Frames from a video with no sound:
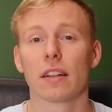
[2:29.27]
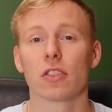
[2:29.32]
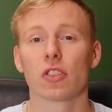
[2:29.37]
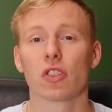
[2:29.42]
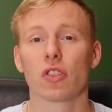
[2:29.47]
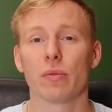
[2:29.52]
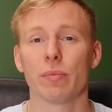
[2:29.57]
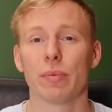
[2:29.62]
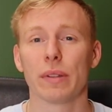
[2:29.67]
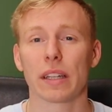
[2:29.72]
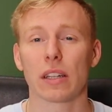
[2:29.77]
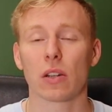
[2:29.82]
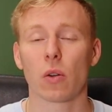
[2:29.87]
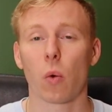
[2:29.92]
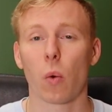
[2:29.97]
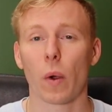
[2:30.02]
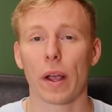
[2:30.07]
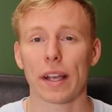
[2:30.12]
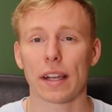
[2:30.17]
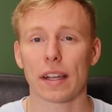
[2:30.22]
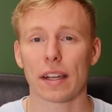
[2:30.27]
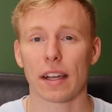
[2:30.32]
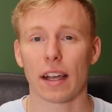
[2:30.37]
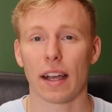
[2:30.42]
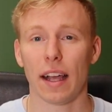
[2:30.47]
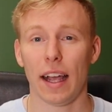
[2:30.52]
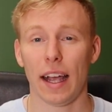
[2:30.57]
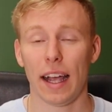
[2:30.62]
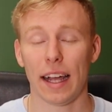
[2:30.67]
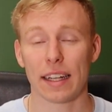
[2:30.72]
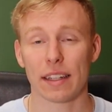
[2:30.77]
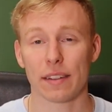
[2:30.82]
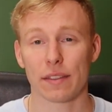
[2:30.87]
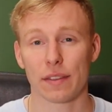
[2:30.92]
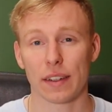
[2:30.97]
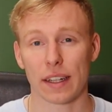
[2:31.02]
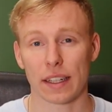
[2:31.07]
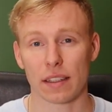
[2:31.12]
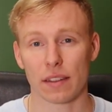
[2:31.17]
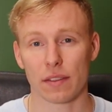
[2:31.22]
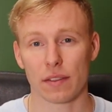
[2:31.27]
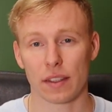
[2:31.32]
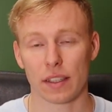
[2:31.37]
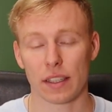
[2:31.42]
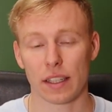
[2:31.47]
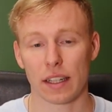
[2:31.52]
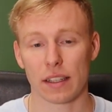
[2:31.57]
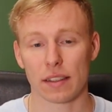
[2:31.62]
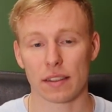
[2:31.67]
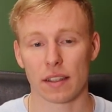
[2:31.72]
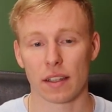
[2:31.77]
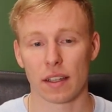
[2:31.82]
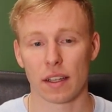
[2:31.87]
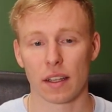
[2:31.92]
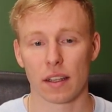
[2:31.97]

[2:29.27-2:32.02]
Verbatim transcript: to be quick and effective in the end.